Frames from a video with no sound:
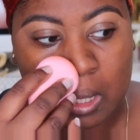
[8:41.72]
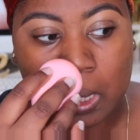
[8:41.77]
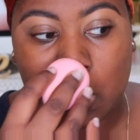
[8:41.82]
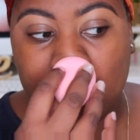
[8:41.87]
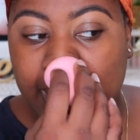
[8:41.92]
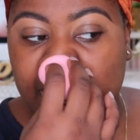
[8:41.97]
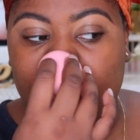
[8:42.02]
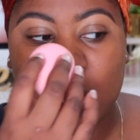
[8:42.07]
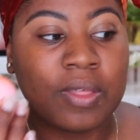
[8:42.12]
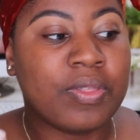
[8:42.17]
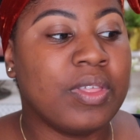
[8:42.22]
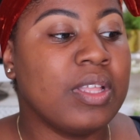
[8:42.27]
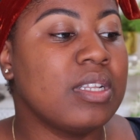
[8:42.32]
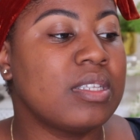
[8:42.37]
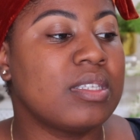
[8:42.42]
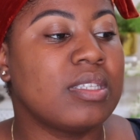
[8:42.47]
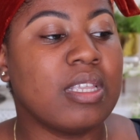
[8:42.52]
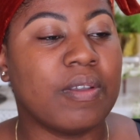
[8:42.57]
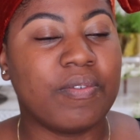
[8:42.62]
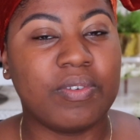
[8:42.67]
Okay, I think
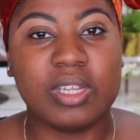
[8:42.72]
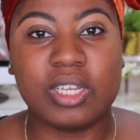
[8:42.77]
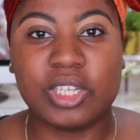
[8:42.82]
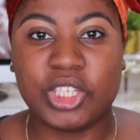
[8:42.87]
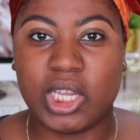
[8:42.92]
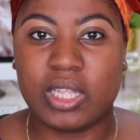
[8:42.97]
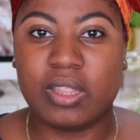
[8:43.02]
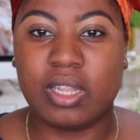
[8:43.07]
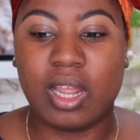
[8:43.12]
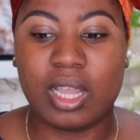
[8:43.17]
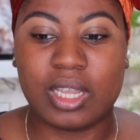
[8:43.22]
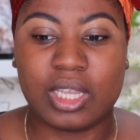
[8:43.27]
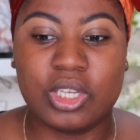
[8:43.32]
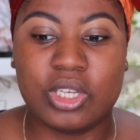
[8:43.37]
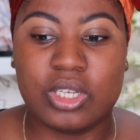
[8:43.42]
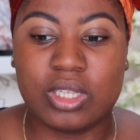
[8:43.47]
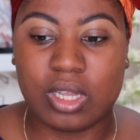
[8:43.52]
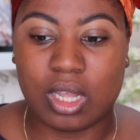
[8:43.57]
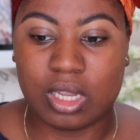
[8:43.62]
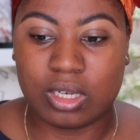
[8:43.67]
this is definitely a shade that I can
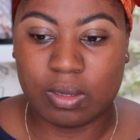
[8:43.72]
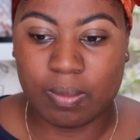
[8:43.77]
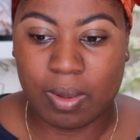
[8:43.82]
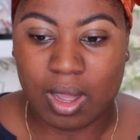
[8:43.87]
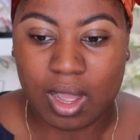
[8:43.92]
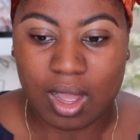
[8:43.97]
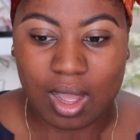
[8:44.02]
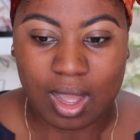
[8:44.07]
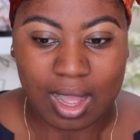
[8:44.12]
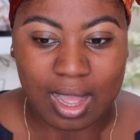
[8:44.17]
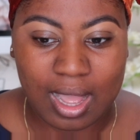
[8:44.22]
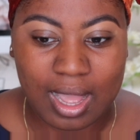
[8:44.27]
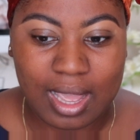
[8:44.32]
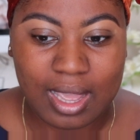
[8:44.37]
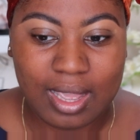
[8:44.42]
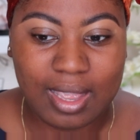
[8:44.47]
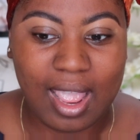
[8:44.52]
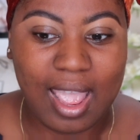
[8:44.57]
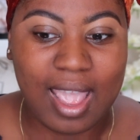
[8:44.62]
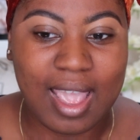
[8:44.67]
use under my
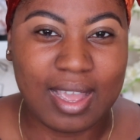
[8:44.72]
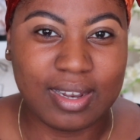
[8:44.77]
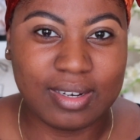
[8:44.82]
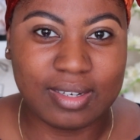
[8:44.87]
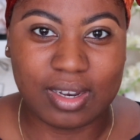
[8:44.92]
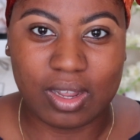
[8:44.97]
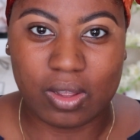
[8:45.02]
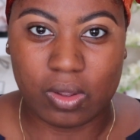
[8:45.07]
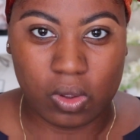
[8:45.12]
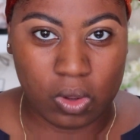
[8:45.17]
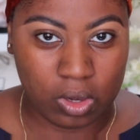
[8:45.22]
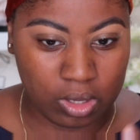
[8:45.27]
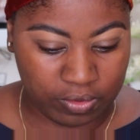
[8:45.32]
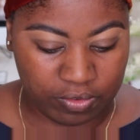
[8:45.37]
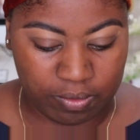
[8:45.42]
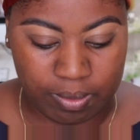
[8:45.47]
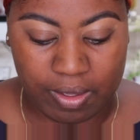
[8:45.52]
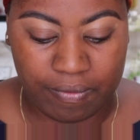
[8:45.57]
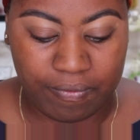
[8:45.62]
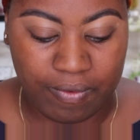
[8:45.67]
eye and all
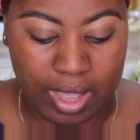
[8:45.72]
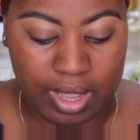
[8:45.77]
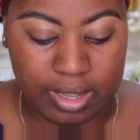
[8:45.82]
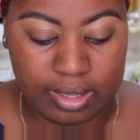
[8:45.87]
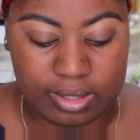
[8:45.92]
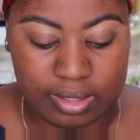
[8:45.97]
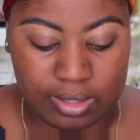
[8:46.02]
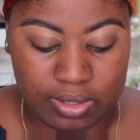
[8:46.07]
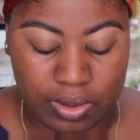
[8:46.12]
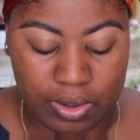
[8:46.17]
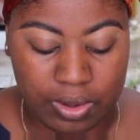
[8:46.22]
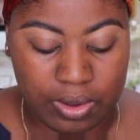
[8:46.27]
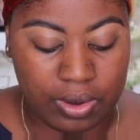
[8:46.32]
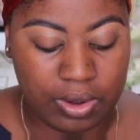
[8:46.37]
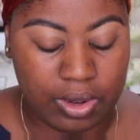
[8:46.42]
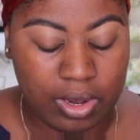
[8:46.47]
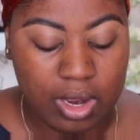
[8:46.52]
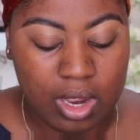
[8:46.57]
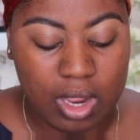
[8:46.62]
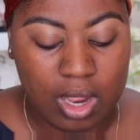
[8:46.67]
over my face.
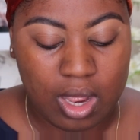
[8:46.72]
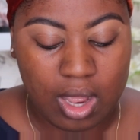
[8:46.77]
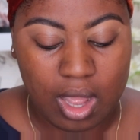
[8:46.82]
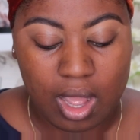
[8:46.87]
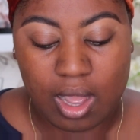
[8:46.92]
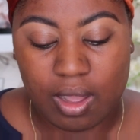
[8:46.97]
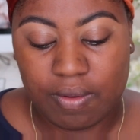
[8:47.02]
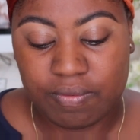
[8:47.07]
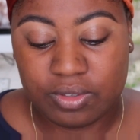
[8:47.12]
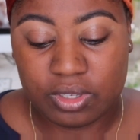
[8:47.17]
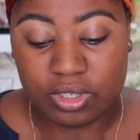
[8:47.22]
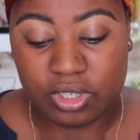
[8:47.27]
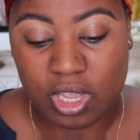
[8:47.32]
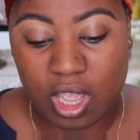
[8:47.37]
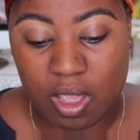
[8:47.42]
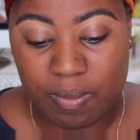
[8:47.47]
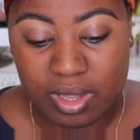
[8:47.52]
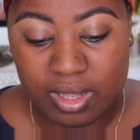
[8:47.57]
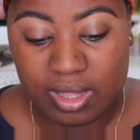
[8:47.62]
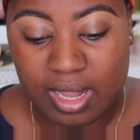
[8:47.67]
So I've
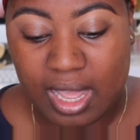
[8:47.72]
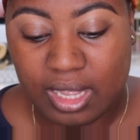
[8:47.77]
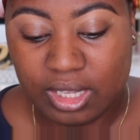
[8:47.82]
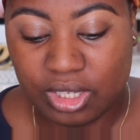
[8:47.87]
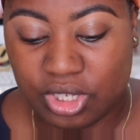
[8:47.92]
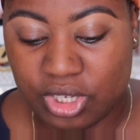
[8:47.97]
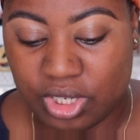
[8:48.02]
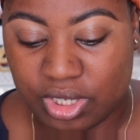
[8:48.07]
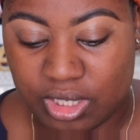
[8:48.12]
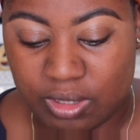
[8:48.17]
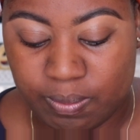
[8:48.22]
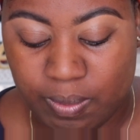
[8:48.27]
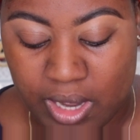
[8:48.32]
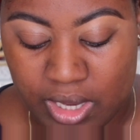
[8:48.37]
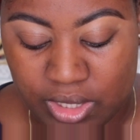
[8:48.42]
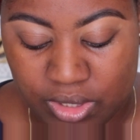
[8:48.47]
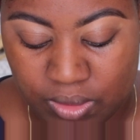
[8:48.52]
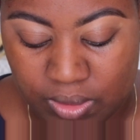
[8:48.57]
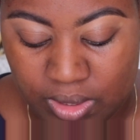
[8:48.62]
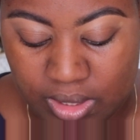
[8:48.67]
determined that just
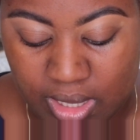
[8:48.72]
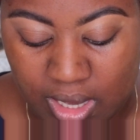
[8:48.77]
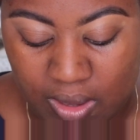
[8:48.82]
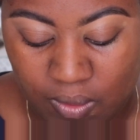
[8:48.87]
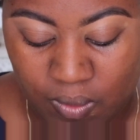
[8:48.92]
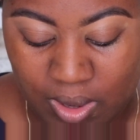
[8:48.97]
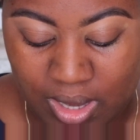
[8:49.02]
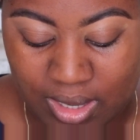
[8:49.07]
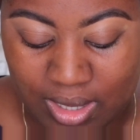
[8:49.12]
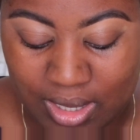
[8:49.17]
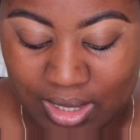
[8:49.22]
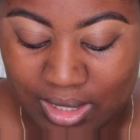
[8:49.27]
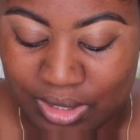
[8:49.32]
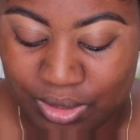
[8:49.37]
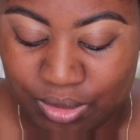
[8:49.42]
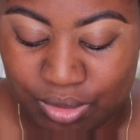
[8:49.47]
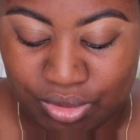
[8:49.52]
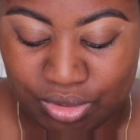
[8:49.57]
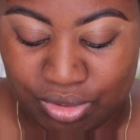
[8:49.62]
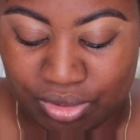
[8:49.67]
by doing that one
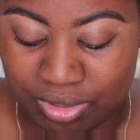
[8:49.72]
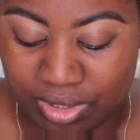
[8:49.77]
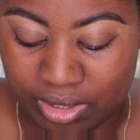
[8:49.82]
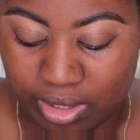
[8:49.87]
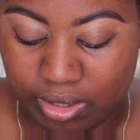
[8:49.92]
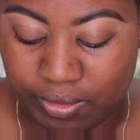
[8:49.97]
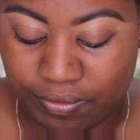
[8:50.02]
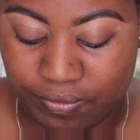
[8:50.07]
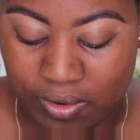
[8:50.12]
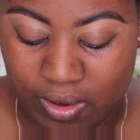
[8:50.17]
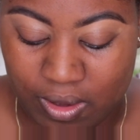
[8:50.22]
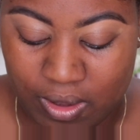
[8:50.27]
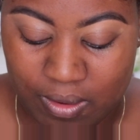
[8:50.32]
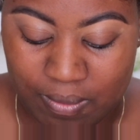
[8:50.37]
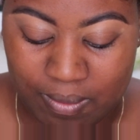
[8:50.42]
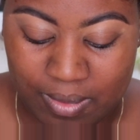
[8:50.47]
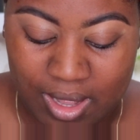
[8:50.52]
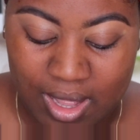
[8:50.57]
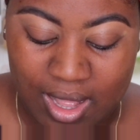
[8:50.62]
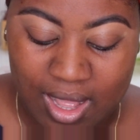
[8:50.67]
little trick
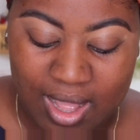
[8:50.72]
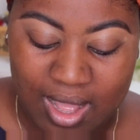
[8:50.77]
from